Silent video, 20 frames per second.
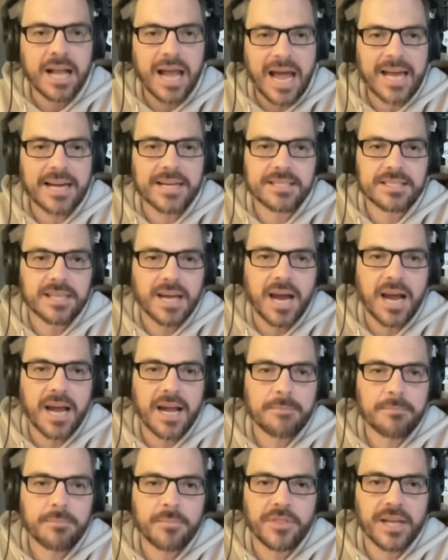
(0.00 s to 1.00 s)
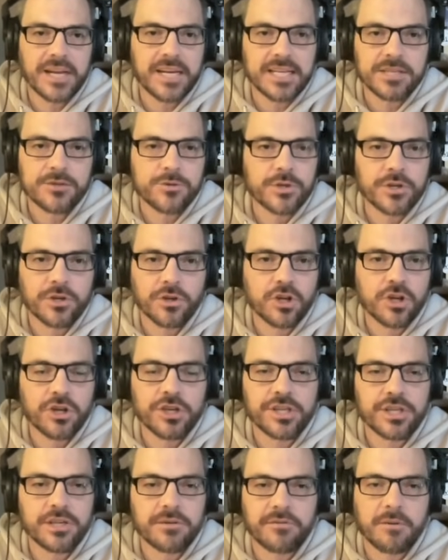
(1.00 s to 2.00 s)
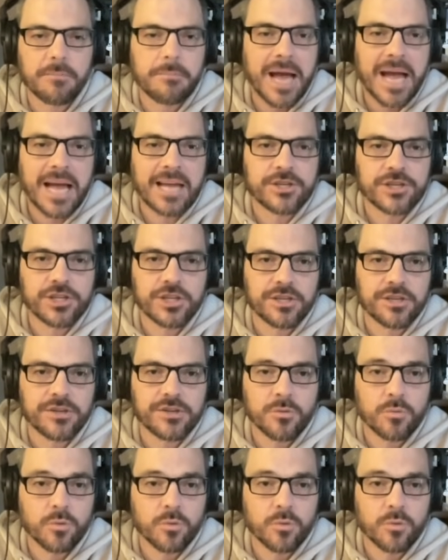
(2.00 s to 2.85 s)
at a time that Israel couldn't have imagined,